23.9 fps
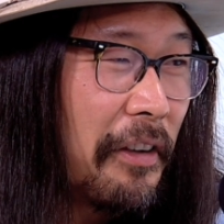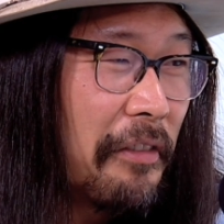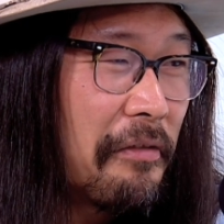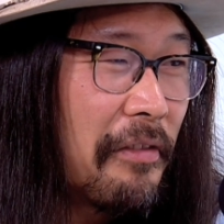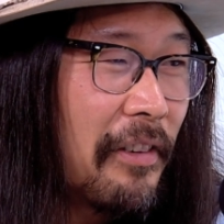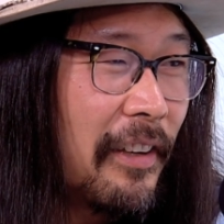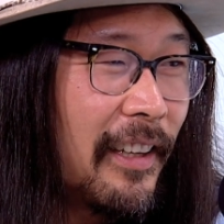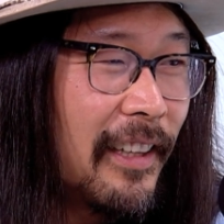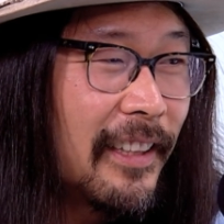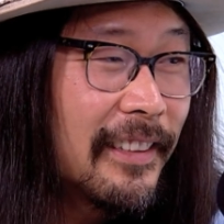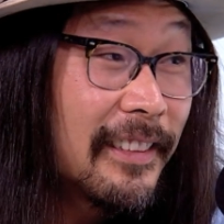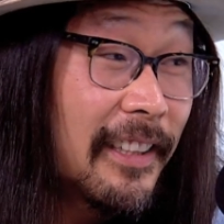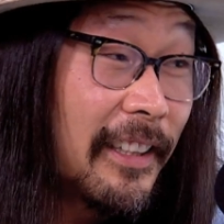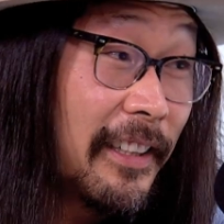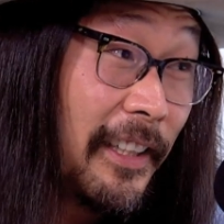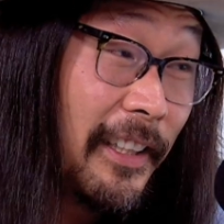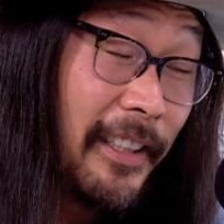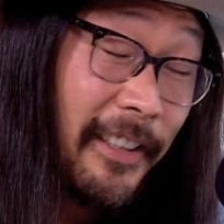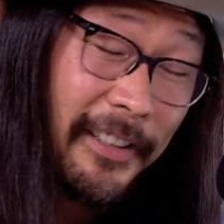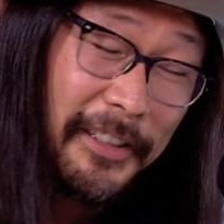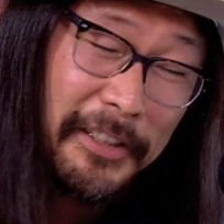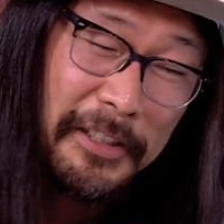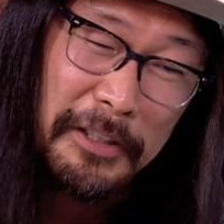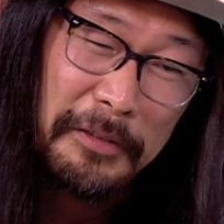Visa,
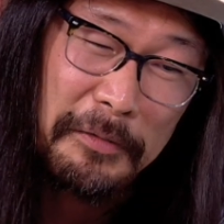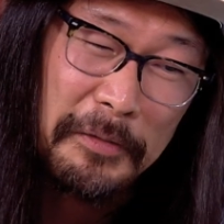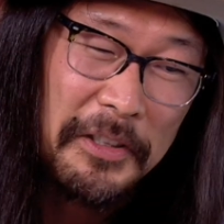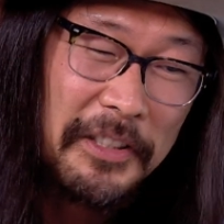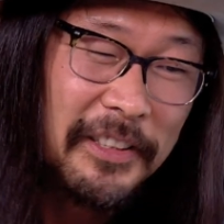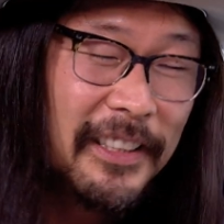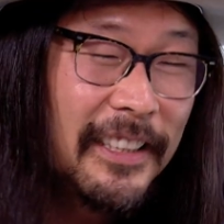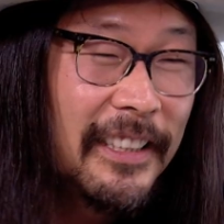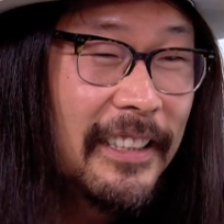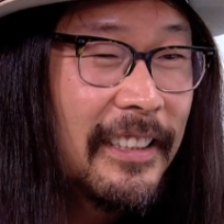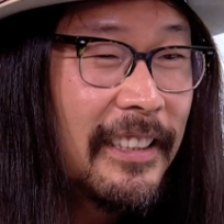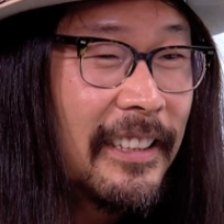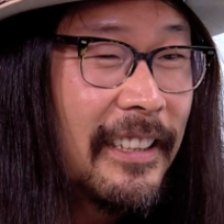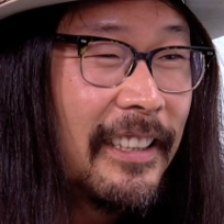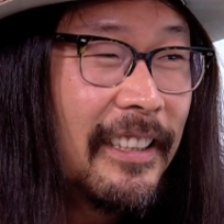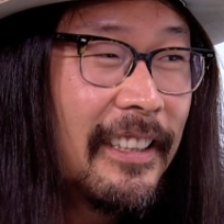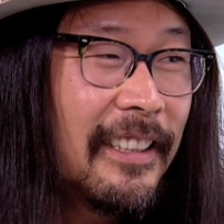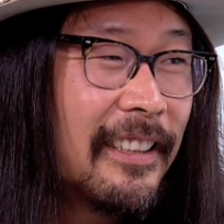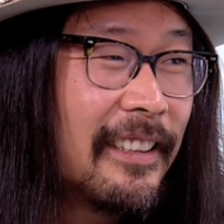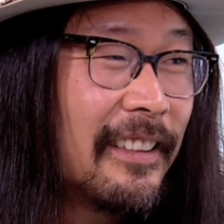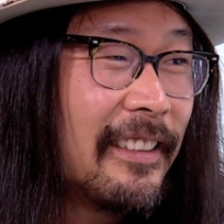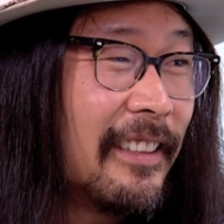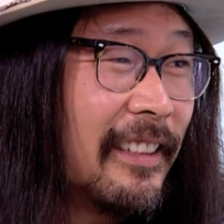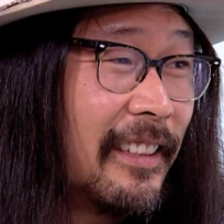another
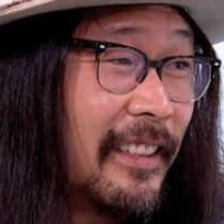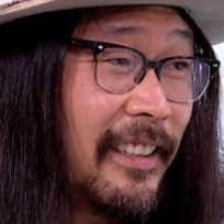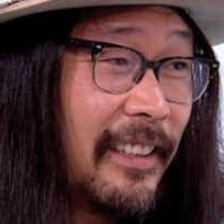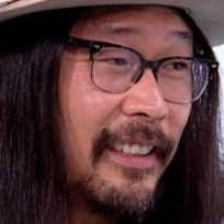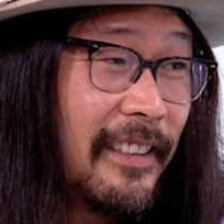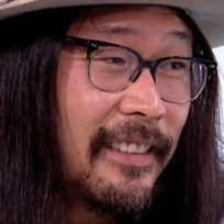musician. Yeah.